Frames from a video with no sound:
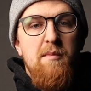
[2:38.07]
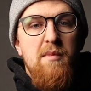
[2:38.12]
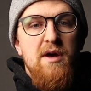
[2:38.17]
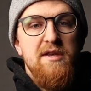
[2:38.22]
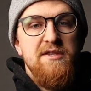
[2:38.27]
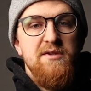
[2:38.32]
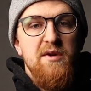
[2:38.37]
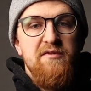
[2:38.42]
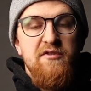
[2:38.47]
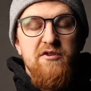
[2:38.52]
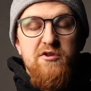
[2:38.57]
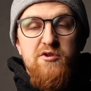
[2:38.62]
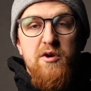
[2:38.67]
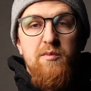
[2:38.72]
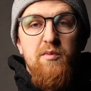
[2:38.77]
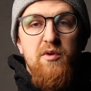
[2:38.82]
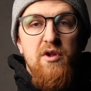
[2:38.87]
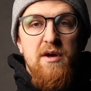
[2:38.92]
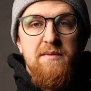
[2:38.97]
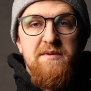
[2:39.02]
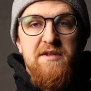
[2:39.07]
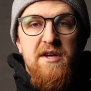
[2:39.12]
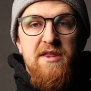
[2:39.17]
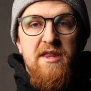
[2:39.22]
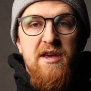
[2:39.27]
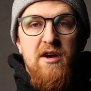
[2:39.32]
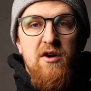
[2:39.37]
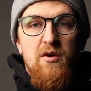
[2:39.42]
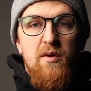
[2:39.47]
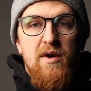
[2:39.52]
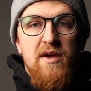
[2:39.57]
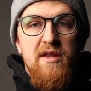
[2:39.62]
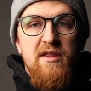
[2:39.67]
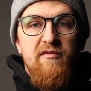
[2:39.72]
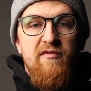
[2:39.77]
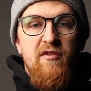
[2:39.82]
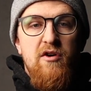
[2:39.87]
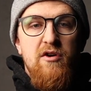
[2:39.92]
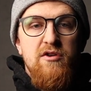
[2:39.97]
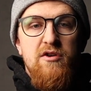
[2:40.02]
So if your strict pull-ups aren't there quite in the
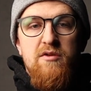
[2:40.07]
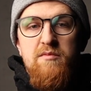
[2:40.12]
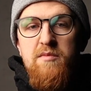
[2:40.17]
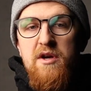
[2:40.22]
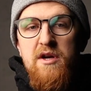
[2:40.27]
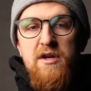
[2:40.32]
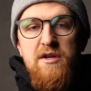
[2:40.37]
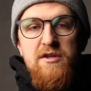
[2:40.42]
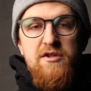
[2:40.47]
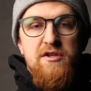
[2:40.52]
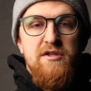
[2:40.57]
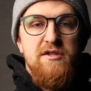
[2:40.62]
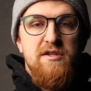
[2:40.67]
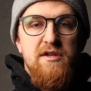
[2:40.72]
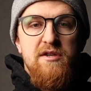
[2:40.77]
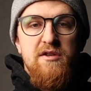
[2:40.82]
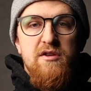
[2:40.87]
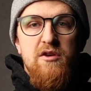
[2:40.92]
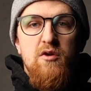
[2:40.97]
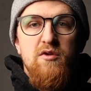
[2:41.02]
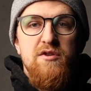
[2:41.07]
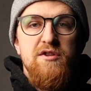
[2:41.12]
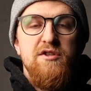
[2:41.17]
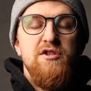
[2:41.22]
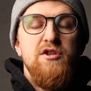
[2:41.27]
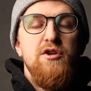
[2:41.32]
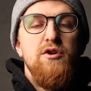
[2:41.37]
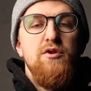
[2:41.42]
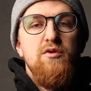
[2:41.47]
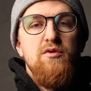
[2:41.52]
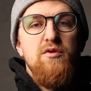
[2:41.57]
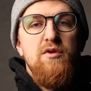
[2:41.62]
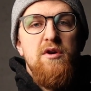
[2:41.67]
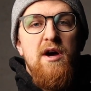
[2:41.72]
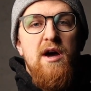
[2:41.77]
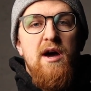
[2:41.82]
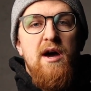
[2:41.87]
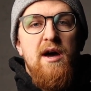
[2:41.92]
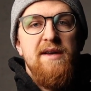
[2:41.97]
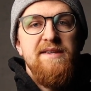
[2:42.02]
volume, just go to 2
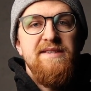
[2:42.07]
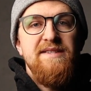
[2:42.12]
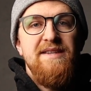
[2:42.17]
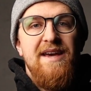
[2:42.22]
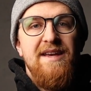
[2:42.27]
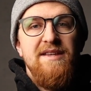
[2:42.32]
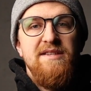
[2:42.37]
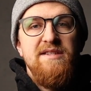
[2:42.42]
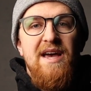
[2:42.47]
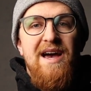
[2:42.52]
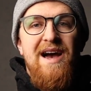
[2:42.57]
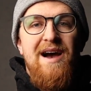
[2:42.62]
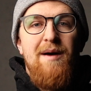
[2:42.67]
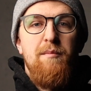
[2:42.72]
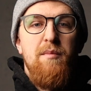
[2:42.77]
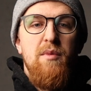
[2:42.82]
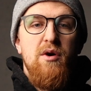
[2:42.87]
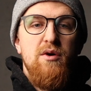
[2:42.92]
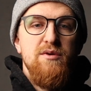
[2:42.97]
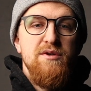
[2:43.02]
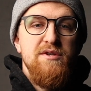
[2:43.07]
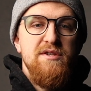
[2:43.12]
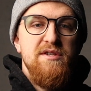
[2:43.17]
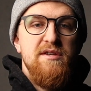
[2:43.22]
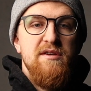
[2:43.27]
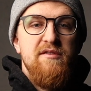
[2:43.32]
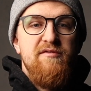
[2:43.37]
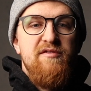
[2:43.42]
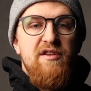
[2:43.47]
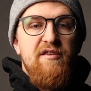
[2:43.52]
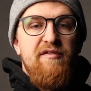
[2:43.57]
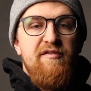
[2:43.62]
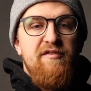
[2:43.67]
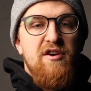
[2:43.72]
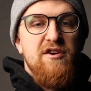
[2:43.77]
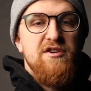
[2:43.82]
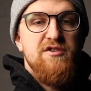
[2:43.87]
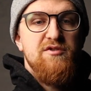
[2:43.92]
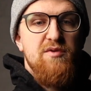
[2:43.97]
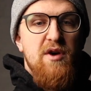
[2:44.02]
sets at most for the
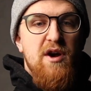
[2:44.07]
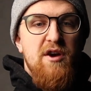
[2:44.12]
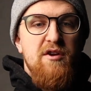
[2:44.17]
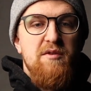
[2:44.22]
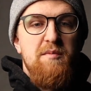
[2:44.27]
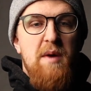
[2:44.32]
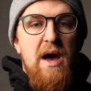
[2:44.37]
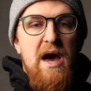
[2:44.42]
first round.